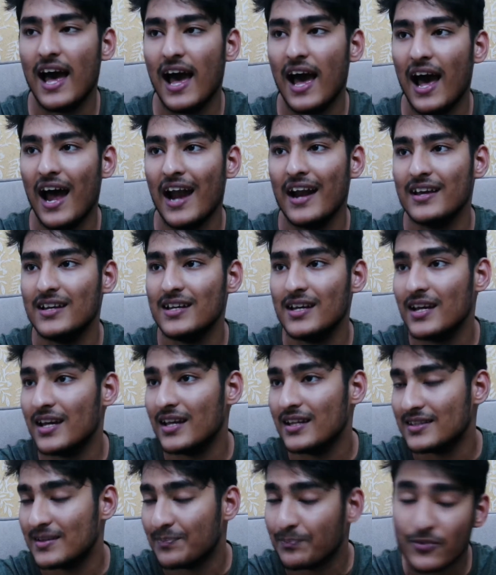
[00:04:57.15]
and
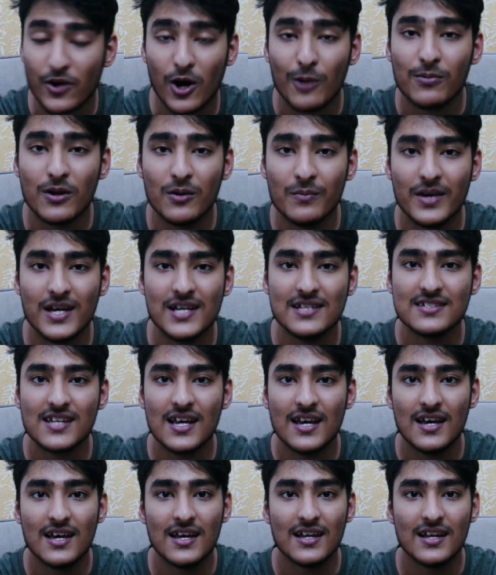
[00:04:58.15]
the problem is